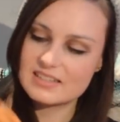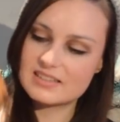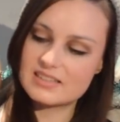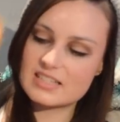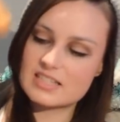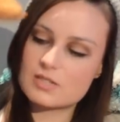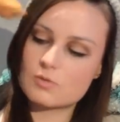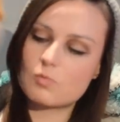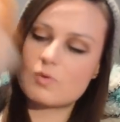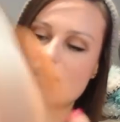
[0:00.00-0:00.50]

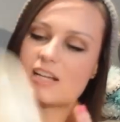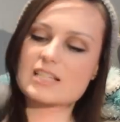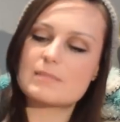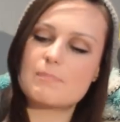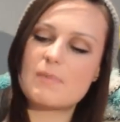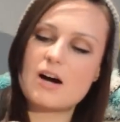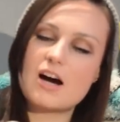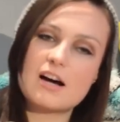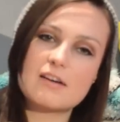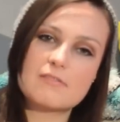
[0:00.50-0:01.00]
This was
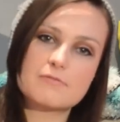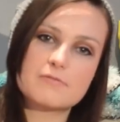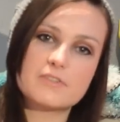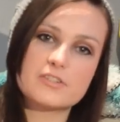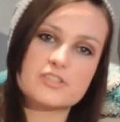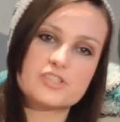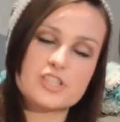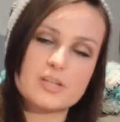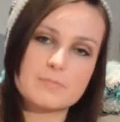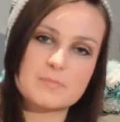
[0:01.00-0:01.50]
bought for
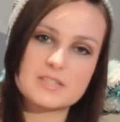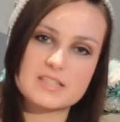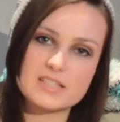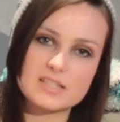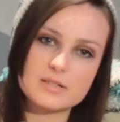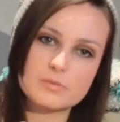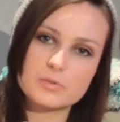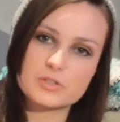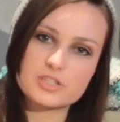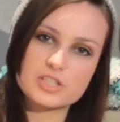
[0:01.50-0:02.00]

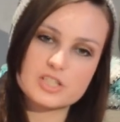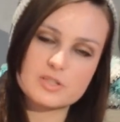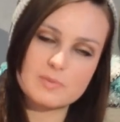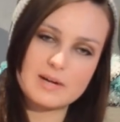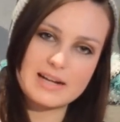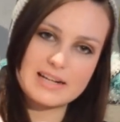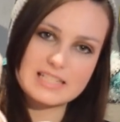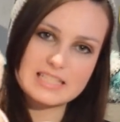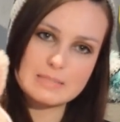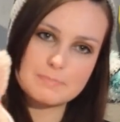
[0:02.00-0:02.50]
Gypsy, which is
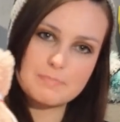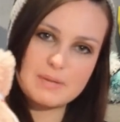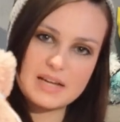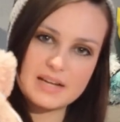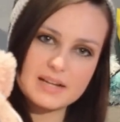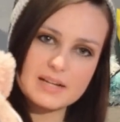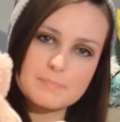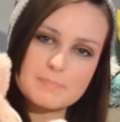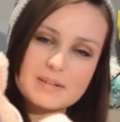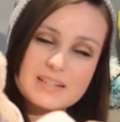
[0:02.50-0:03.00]
why it's
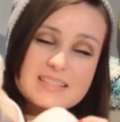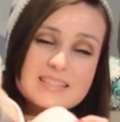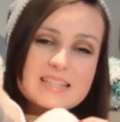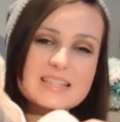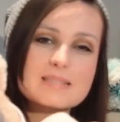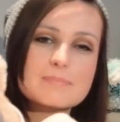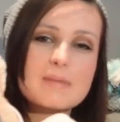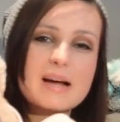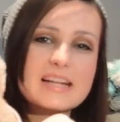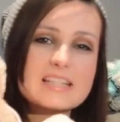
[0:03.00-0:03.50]
pink, but it
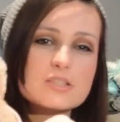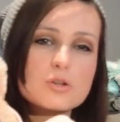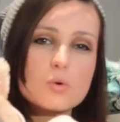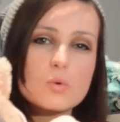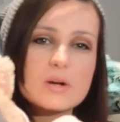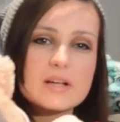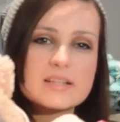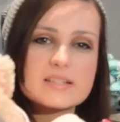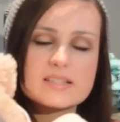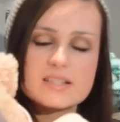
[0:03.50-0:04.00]
says My
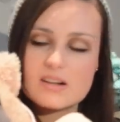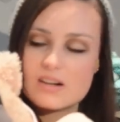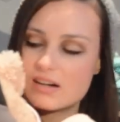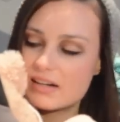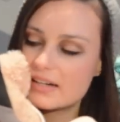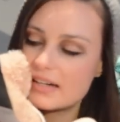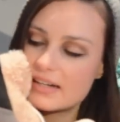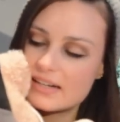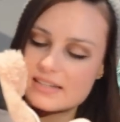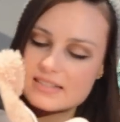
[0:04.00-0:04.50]
Toys
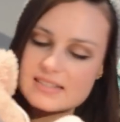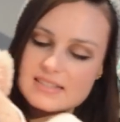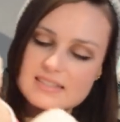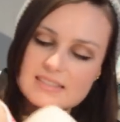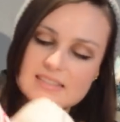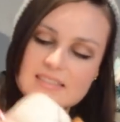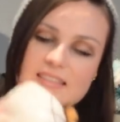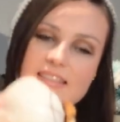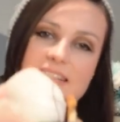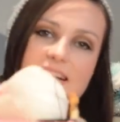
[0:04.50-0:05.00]
on it.
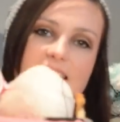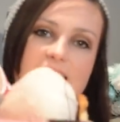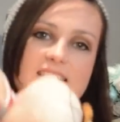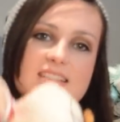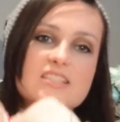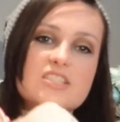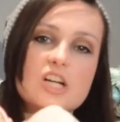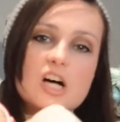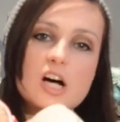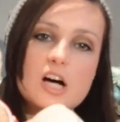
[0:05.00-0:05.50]
It
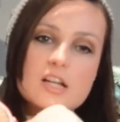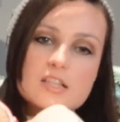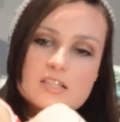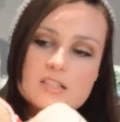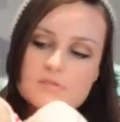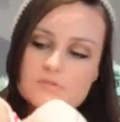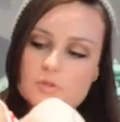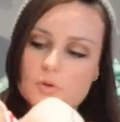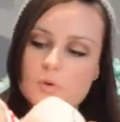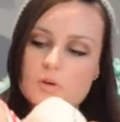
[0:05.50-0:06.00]
has tons
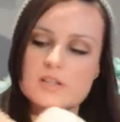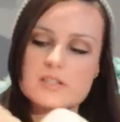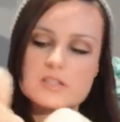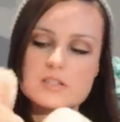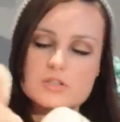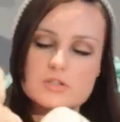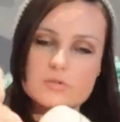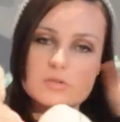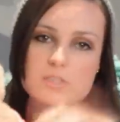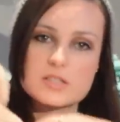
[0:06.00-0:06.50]
of toys,
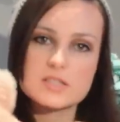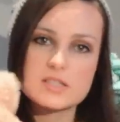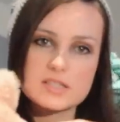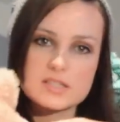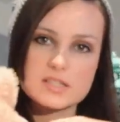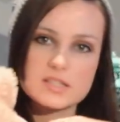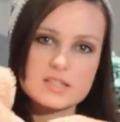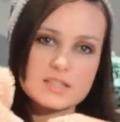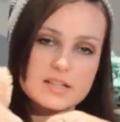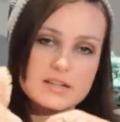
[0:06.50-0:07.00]
as you can
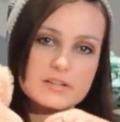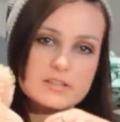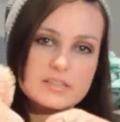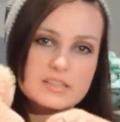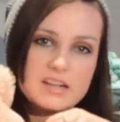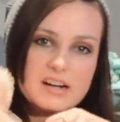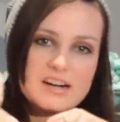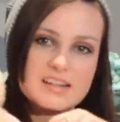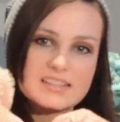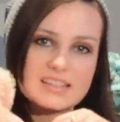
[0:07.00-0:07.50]
see. They are
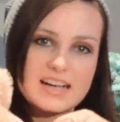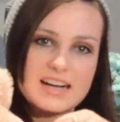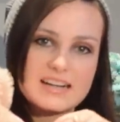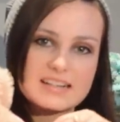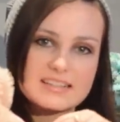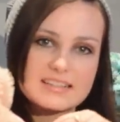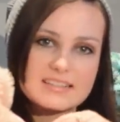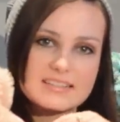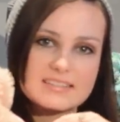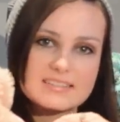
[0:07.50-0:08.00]
not
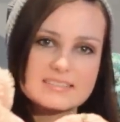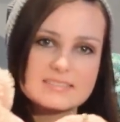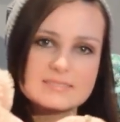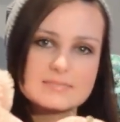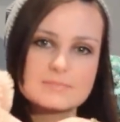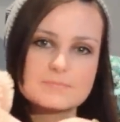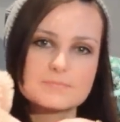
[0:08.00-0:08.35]
lacking.